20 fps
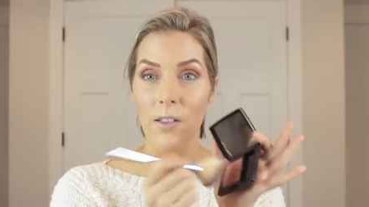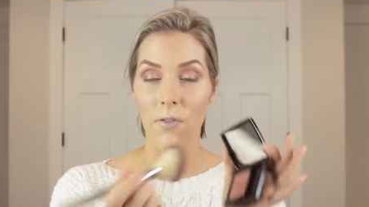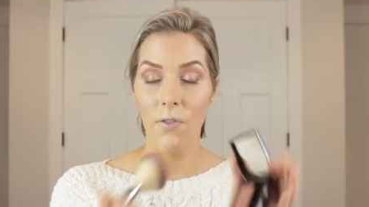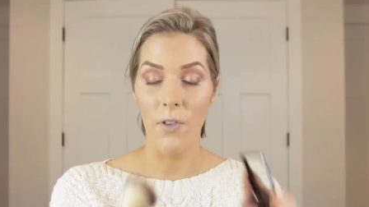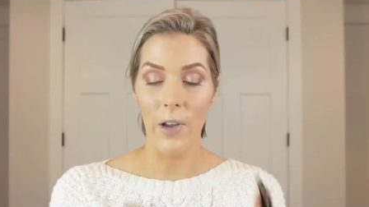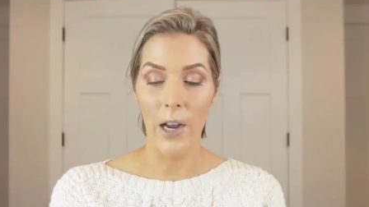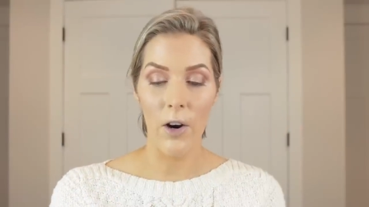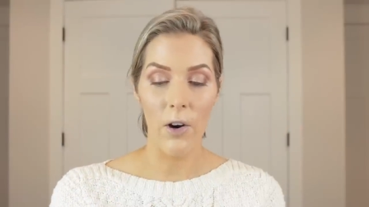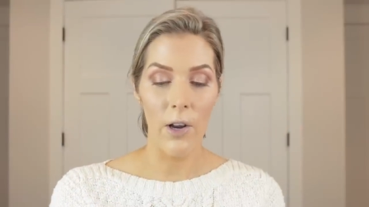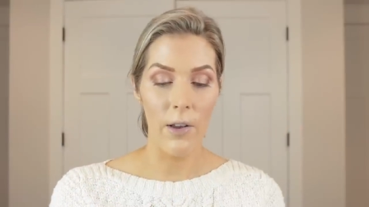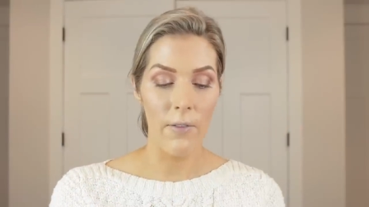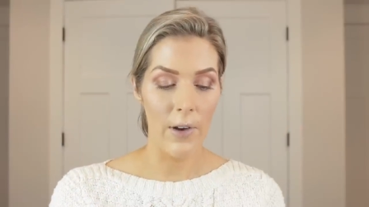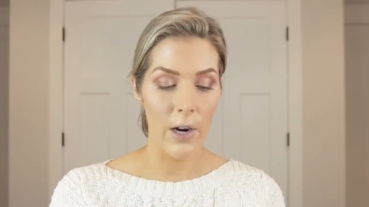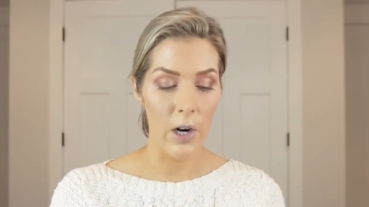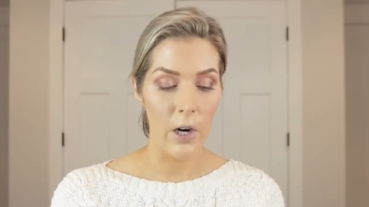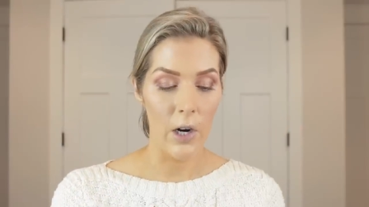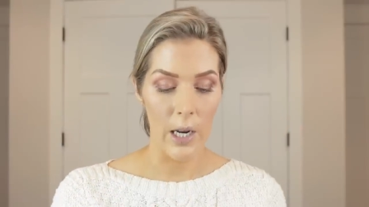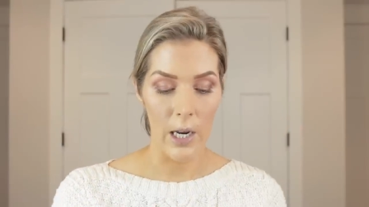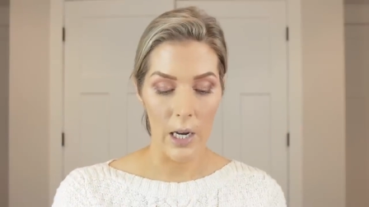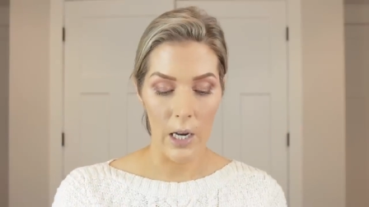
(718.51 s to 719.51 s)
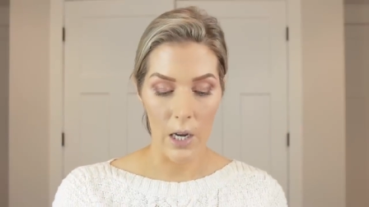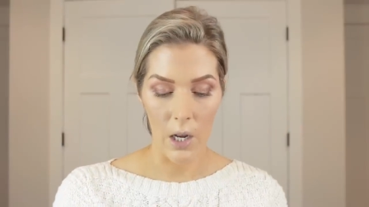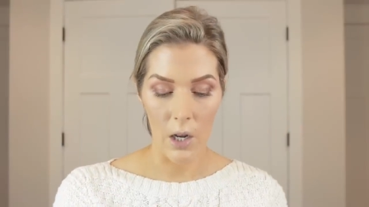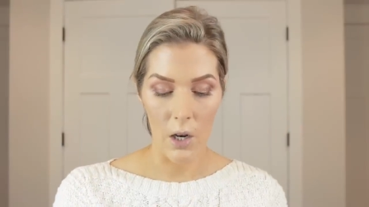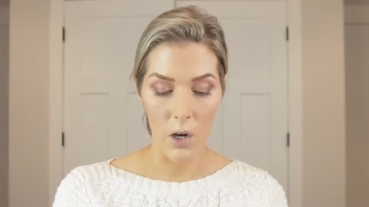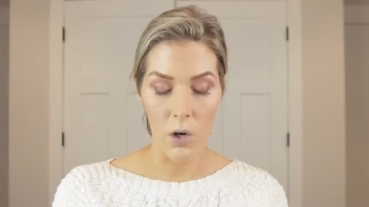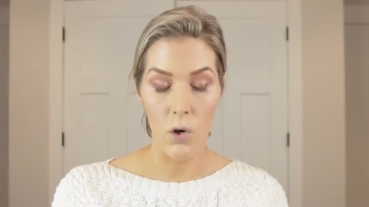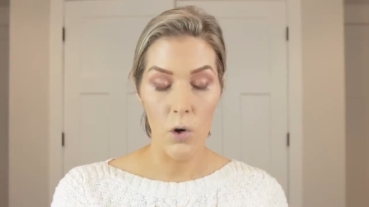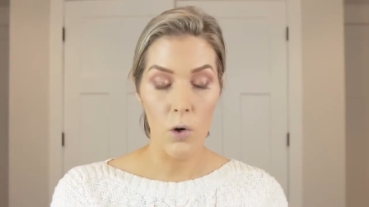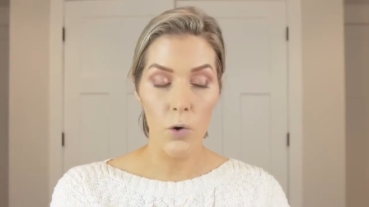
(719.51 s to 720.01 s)
is very, very
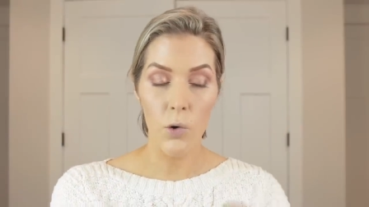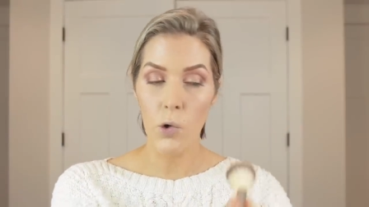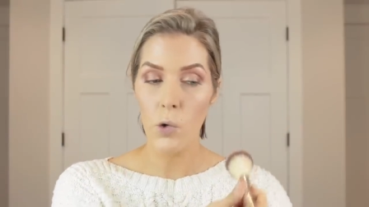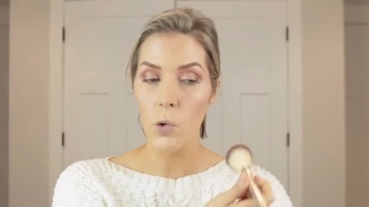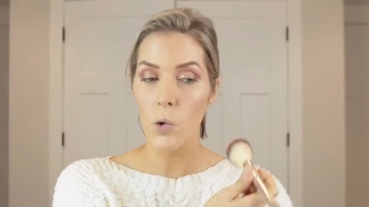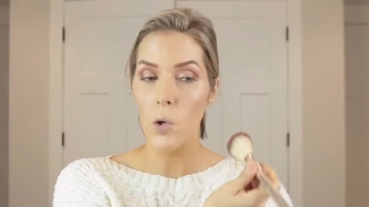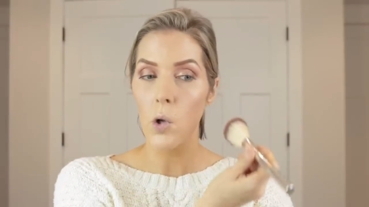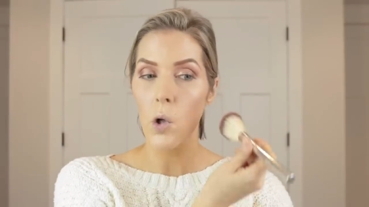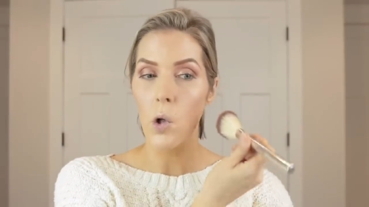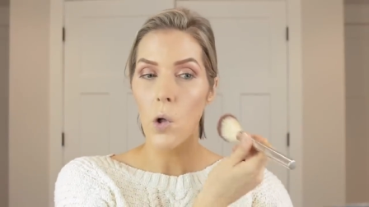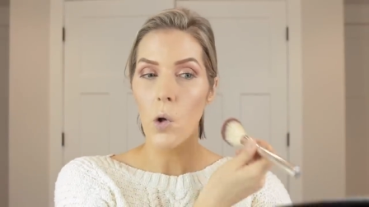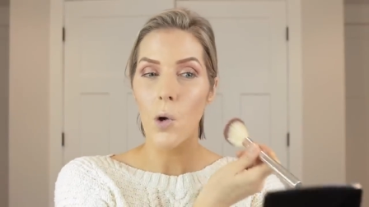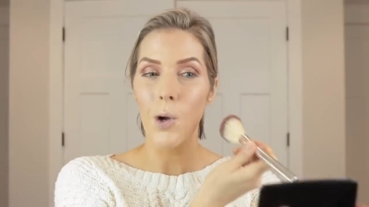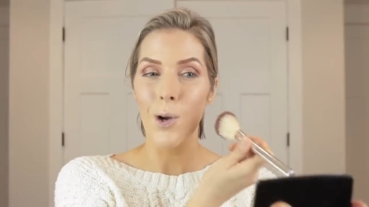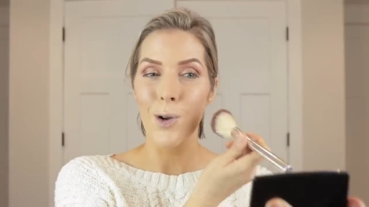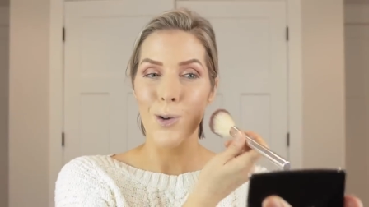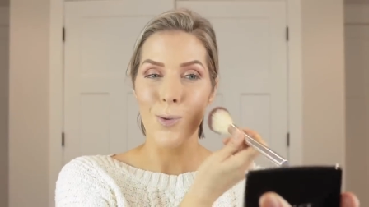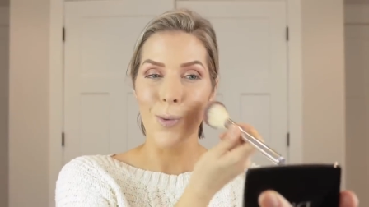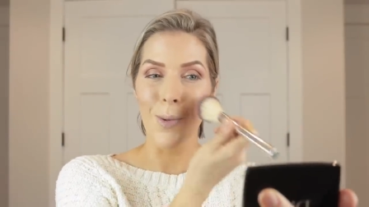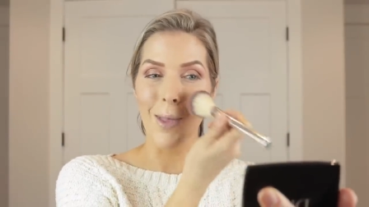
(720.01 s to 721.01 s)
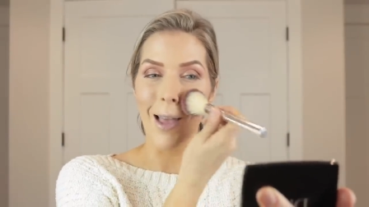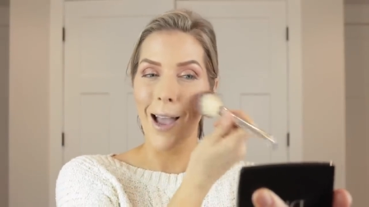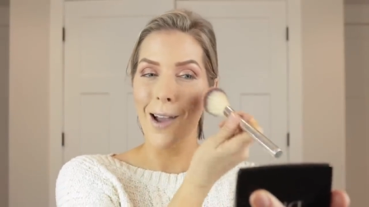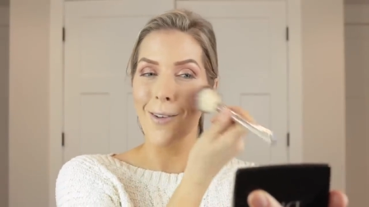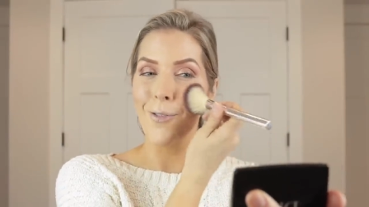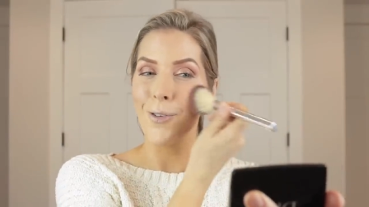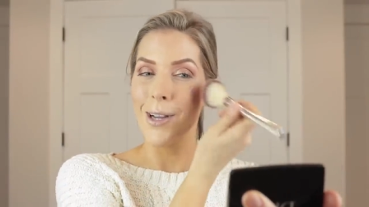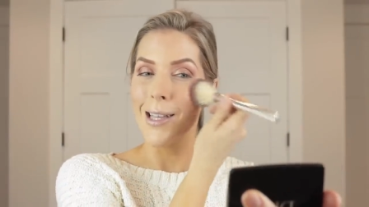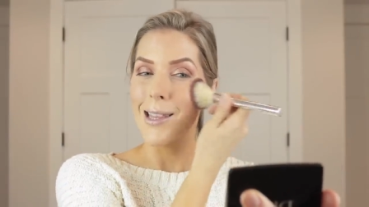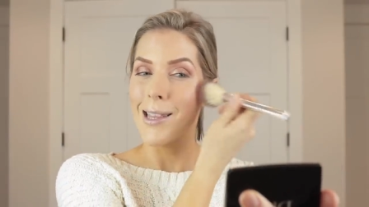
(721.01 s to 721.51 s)
neutral, goes with
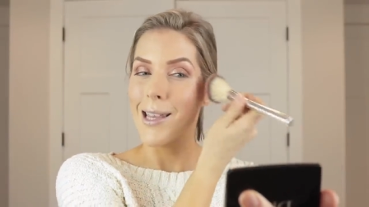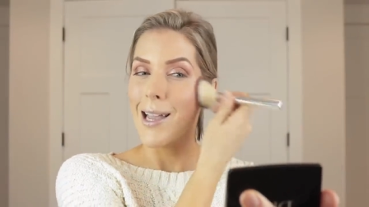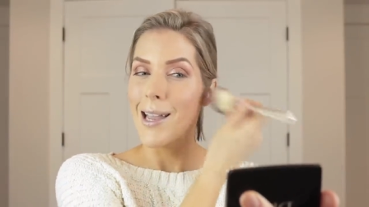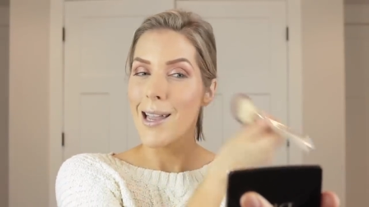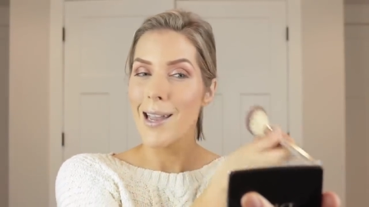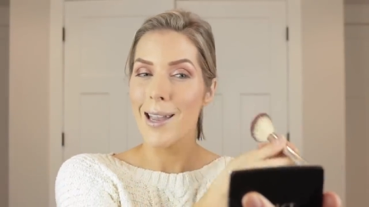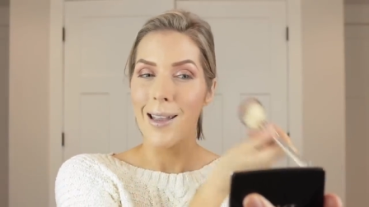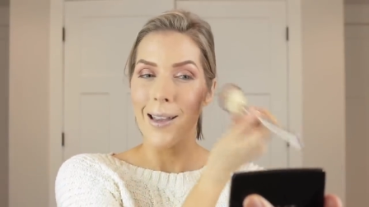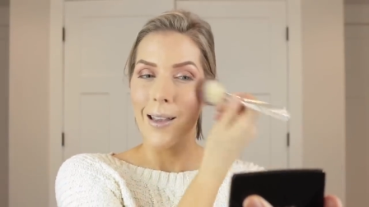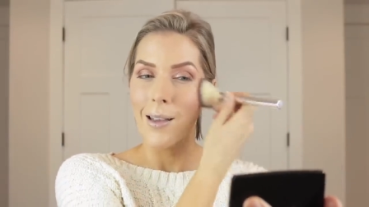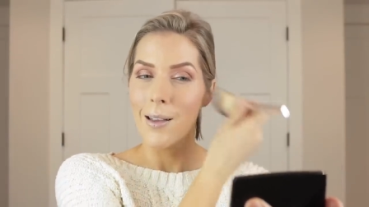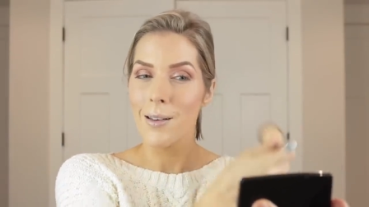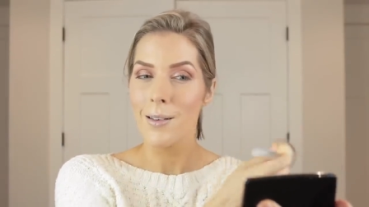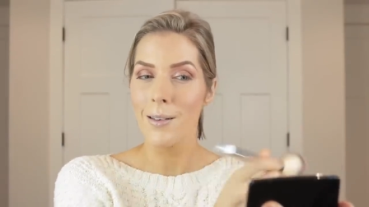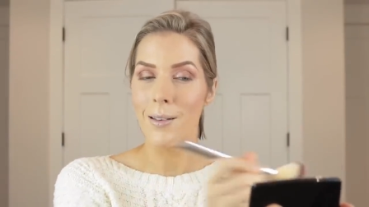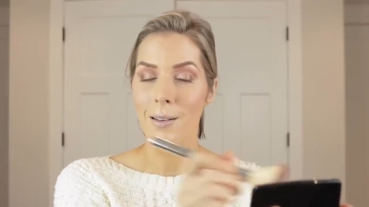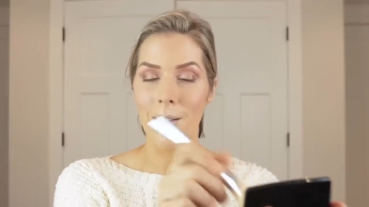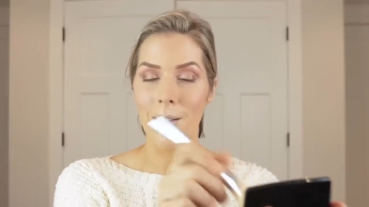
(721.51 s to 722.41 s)
everything